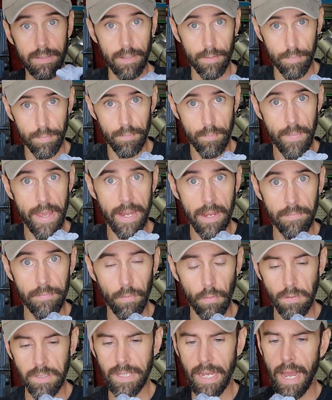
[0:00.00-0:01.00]
To make a
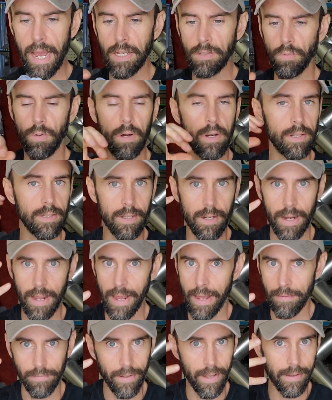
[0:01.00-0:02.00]
full-size one, it's going to
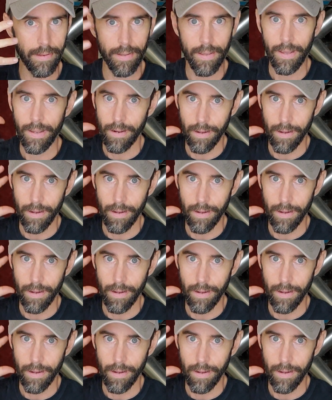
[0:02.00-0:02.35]
have, like,